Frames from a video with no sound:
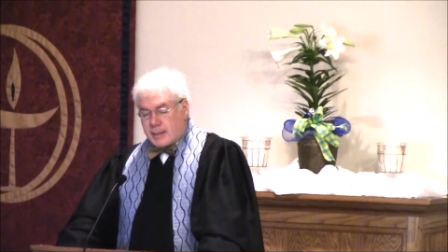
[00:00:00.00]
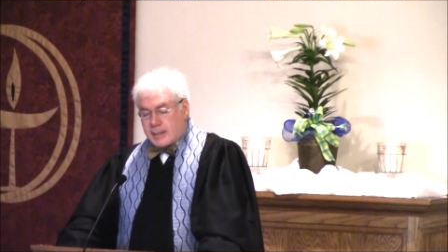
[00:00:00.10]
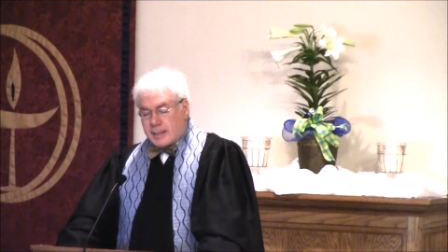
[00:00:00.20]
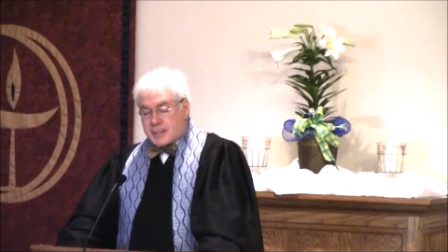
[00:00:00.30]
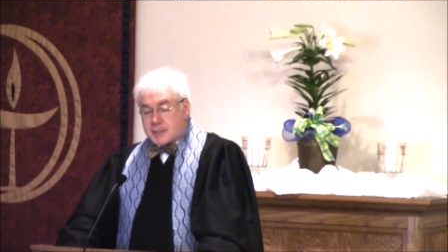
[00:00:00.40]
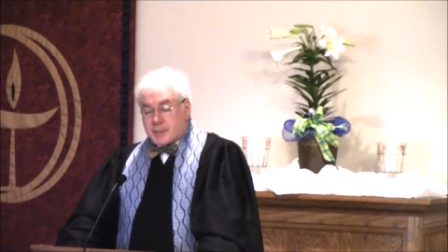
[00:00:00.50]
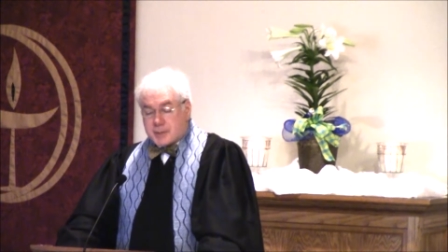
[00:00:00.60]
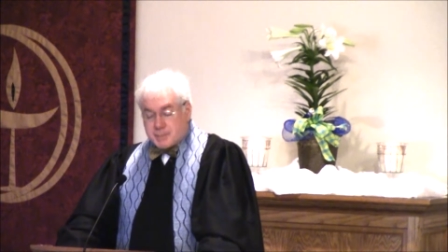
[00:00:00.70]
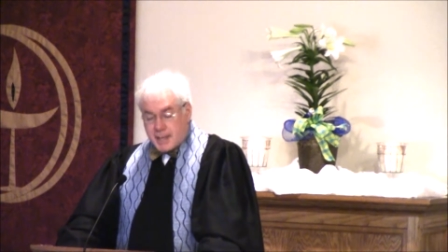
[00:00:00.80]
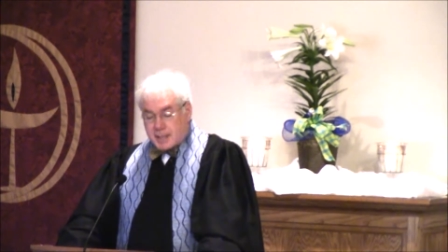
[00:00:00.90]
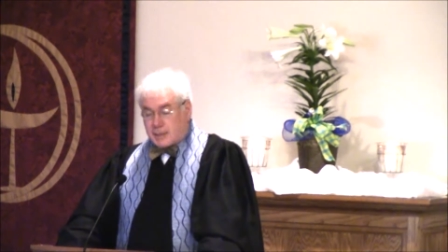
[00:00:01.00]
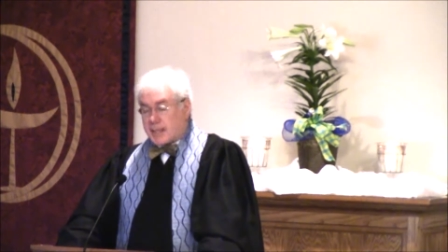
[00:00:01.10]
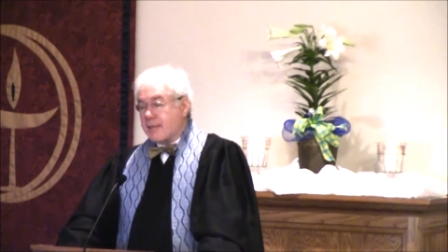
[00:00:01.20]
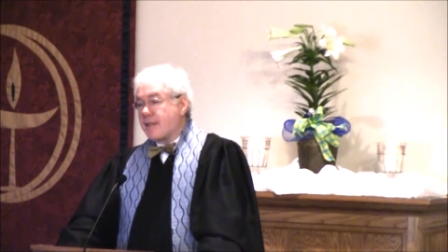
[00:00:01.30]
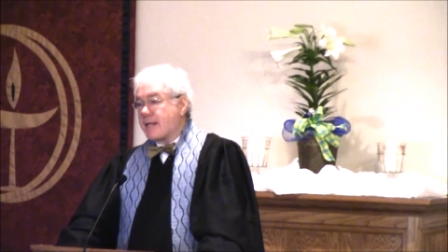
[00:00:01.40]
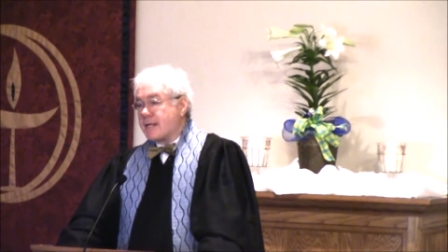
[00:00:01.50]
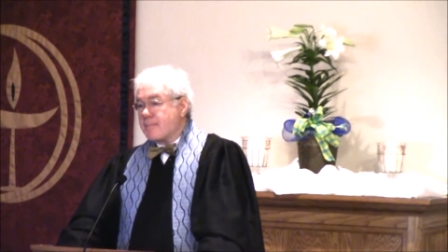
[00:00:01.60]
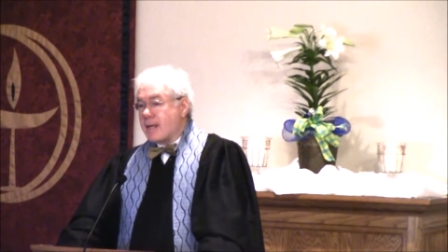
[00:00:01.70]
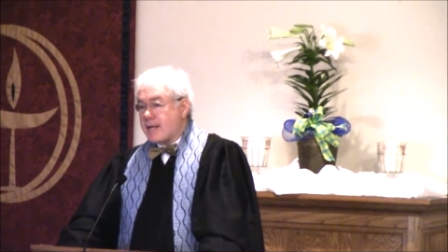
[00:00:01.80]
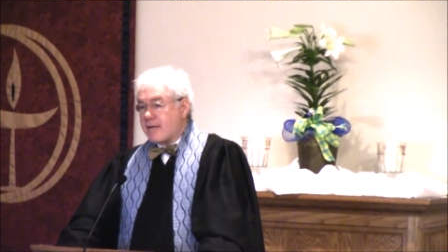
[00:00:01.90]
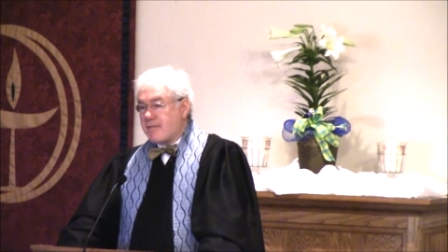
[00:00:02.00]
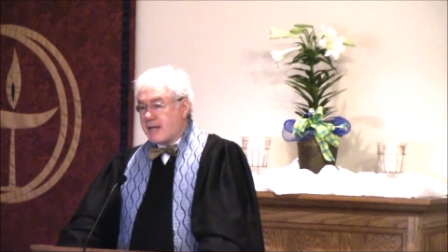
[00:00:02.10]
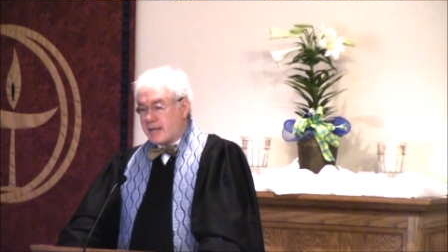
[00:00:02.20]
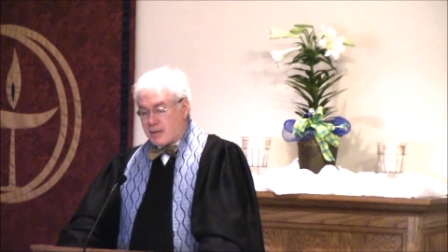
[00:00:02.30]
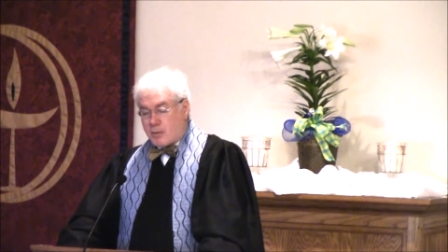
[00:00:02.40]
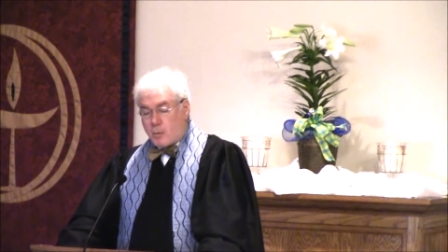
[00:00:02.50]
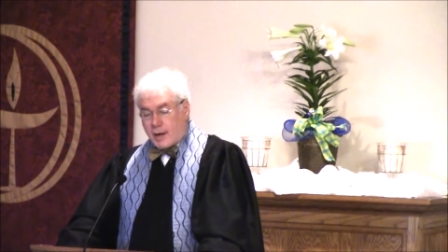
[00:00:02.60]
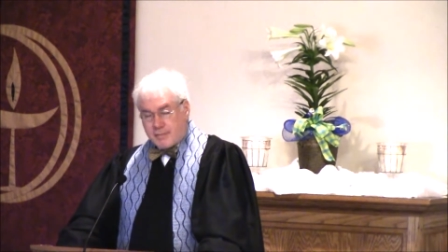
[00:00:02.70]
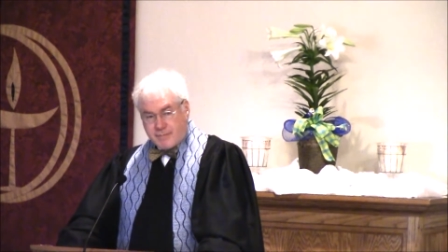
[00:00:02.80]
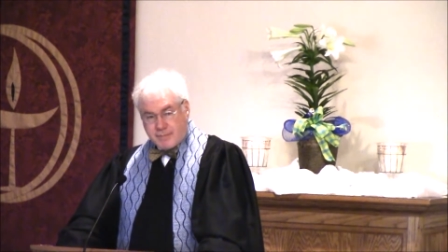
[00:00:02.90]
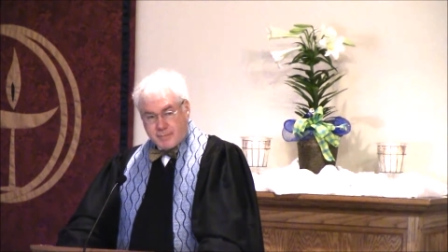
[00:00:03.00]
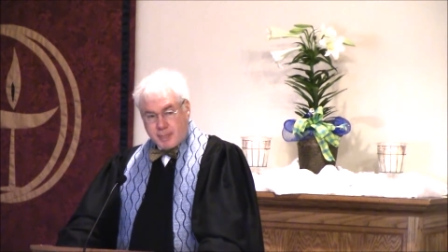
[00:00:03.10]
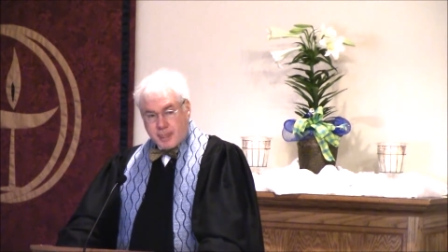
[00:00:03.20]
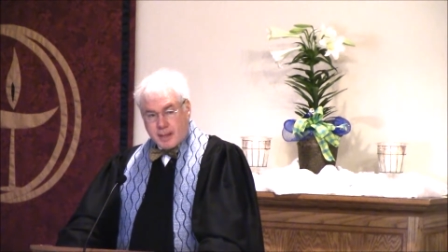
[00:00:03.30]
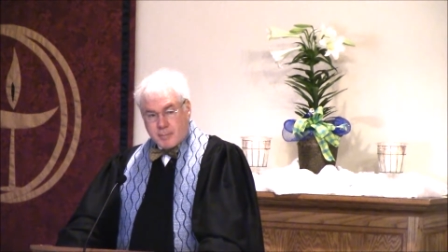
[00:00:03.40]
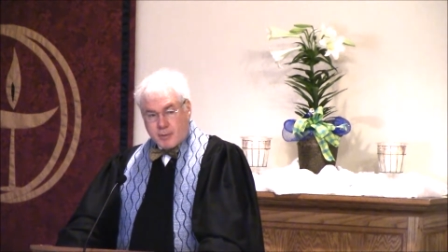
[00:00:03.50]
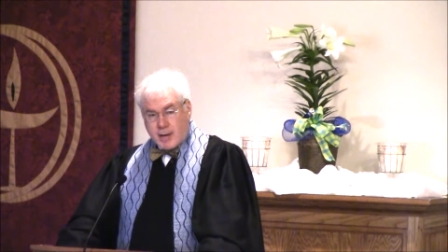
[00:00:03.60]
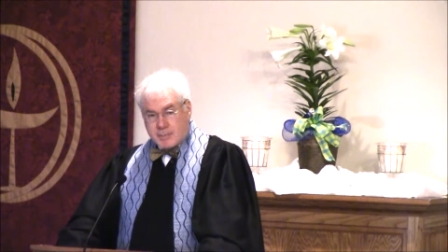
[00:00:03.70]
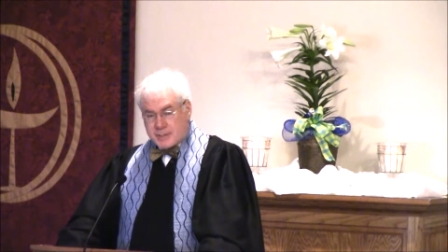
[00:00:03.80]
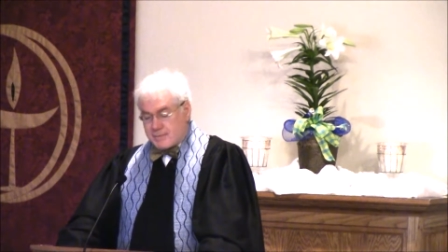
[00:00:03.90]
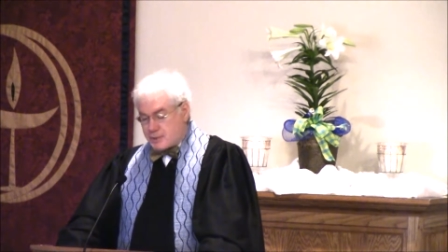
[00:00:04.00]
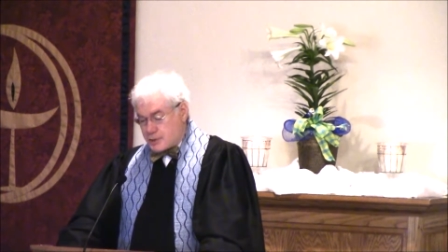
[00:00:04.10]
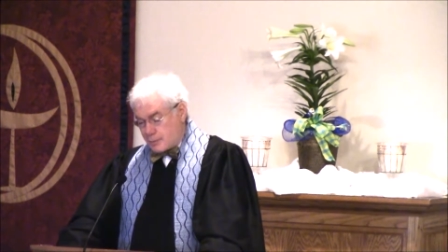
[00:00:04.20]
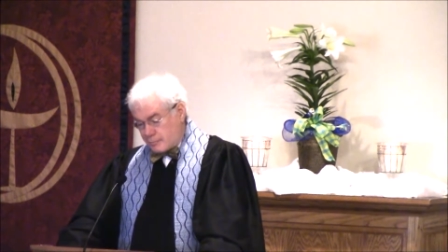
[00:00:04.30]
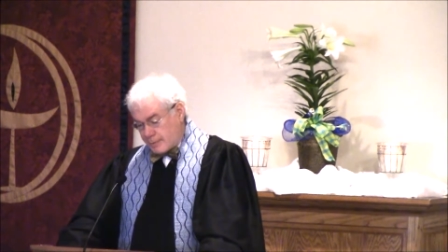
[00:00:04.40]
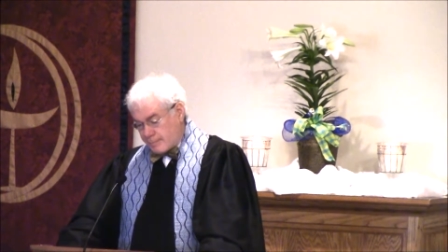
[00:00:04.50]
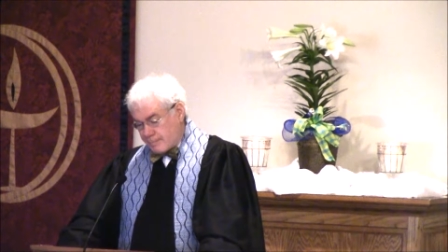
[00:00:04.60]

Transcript: It is speculated that he may have had a wife, perhaps even children.